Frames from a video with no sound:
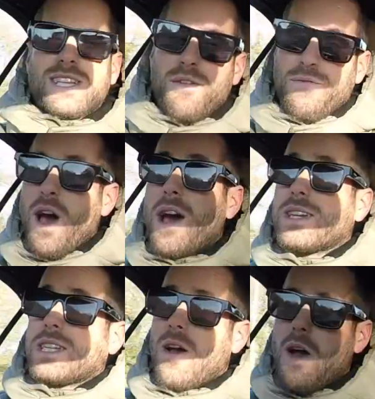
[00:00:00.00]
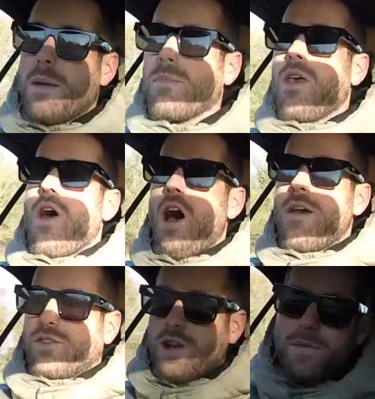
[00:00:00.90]
the first time
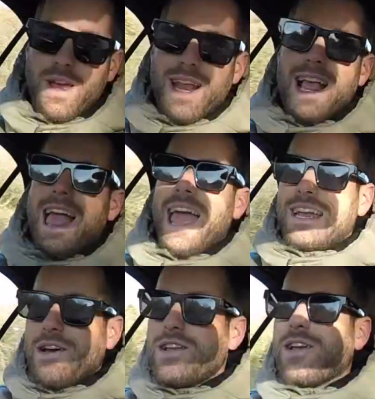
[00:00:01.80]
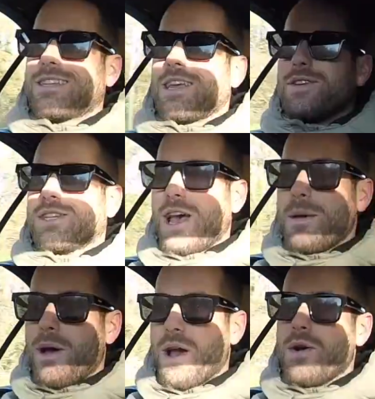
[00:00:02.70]
I've driven a 997
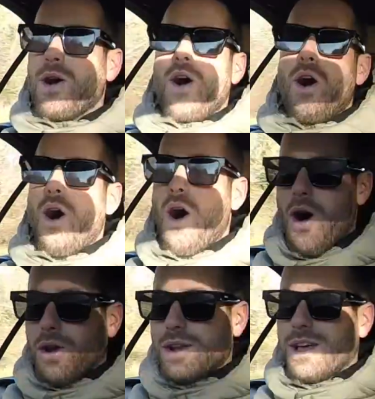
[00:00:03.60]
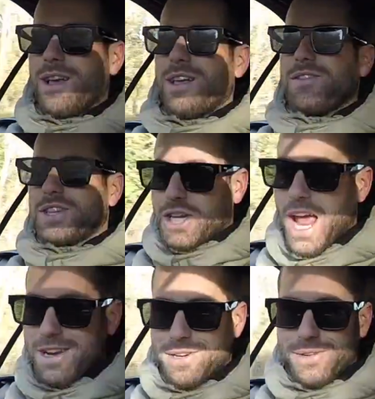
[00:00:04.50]
Turbo on the
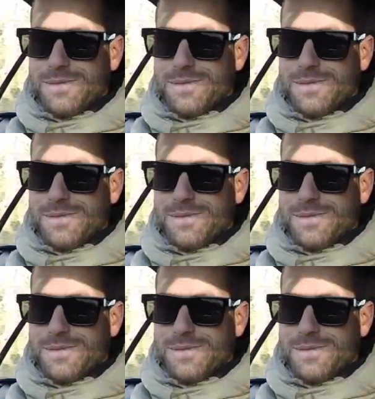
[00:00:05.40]
channel.